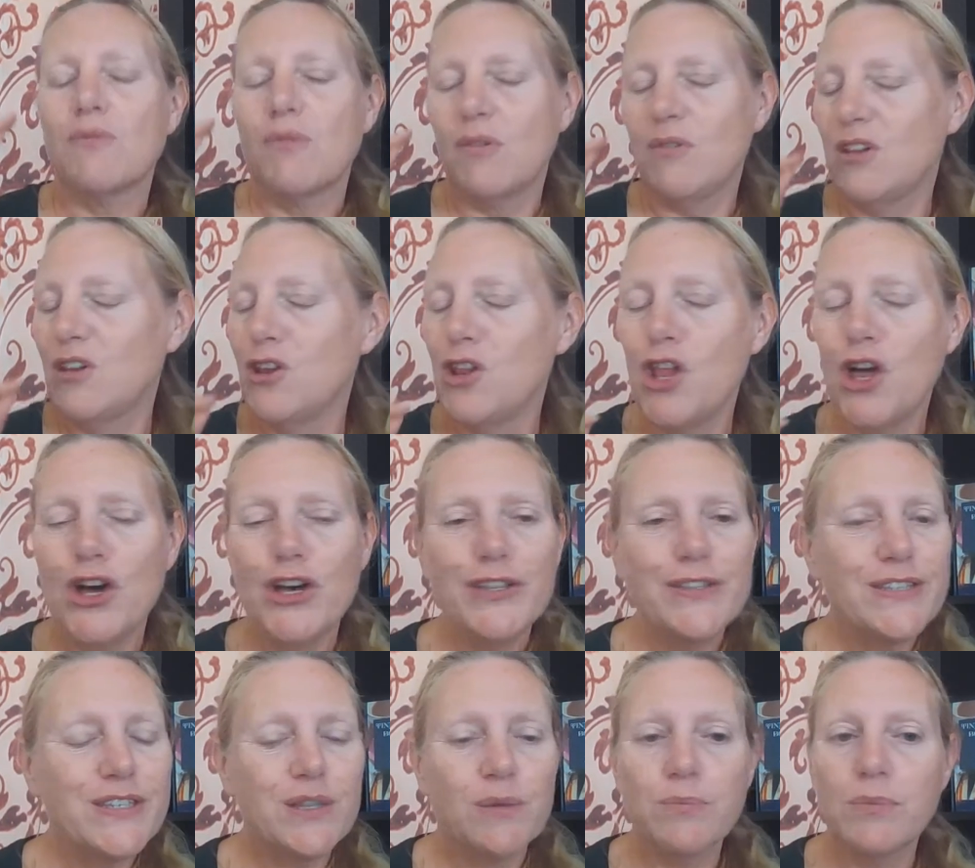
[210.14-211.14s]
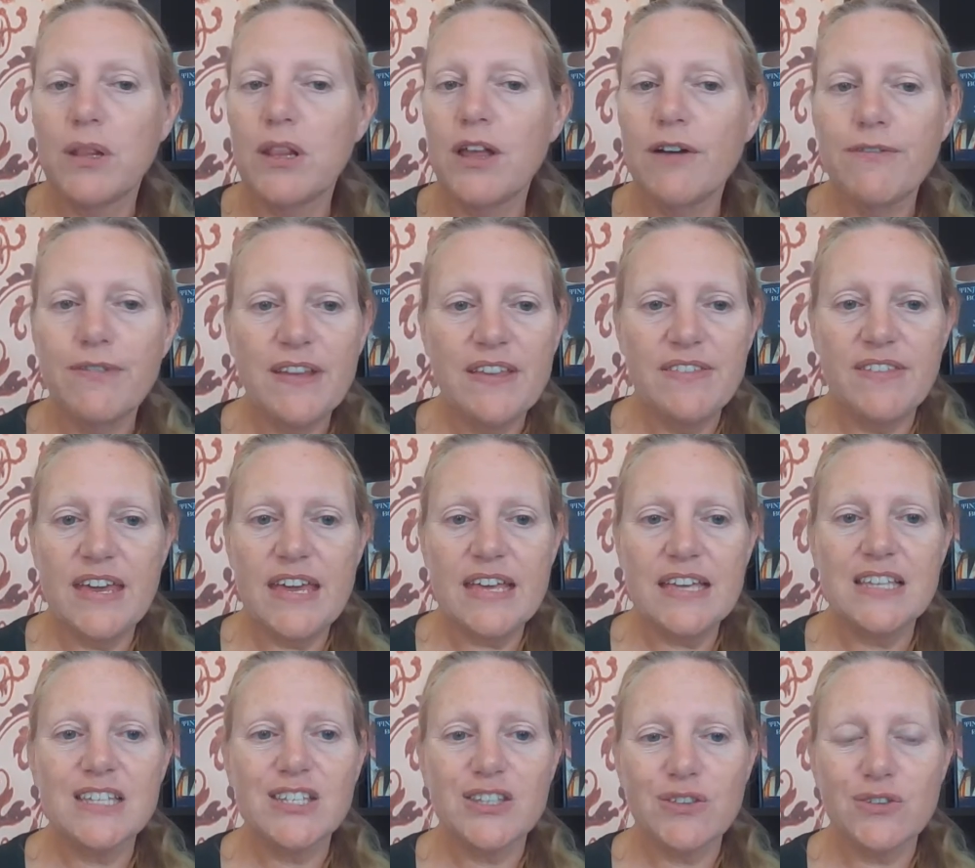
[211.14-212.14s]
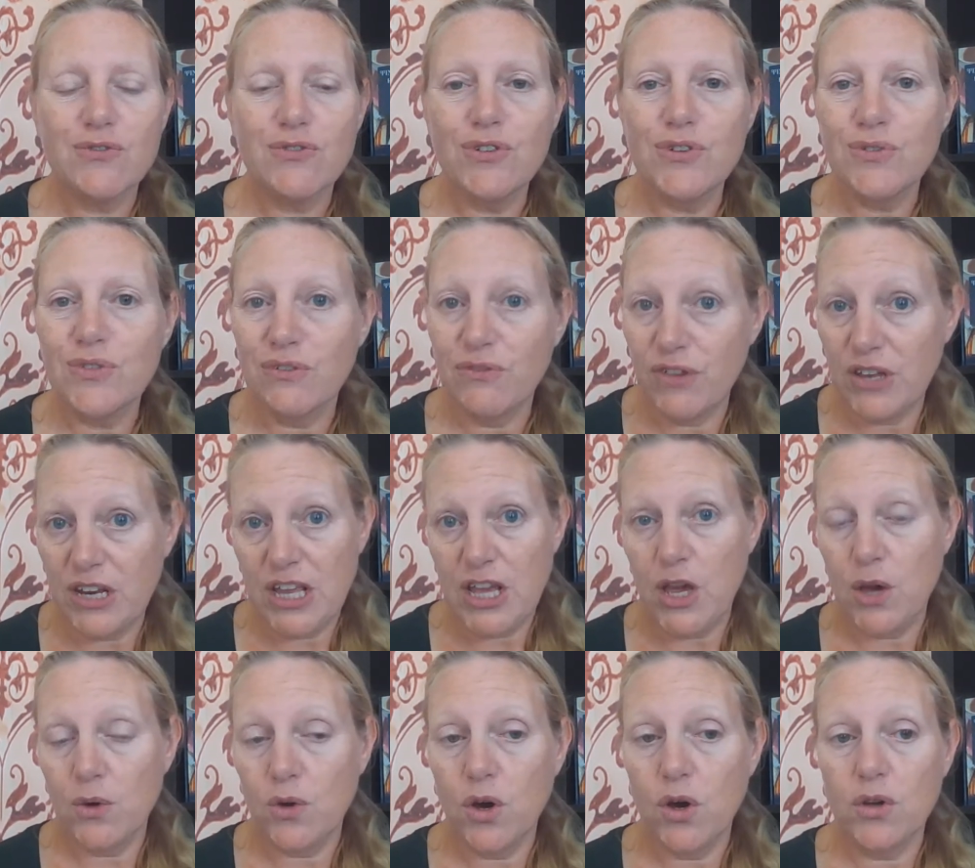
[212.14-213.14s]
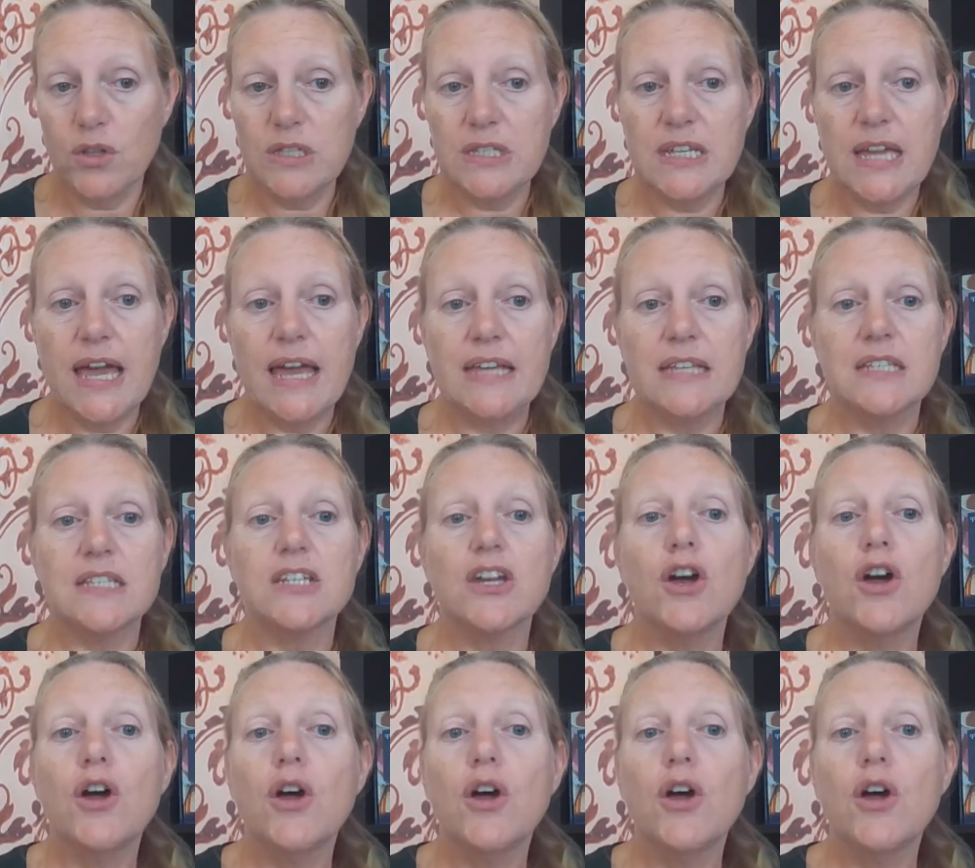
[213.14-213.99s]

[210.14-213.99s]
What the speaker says: Learn some lovely things through the video content.